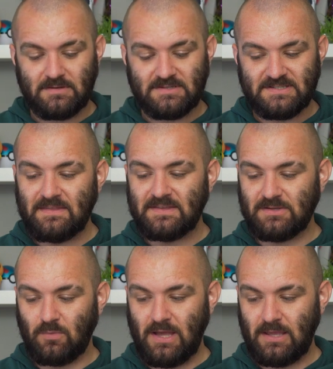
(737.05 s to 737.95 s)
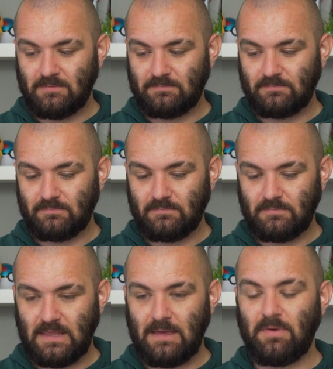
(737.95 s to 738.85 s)
send this away,
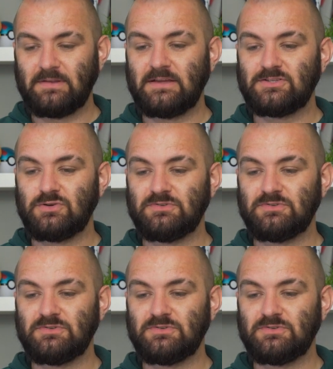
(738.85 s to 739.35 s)
get my day 2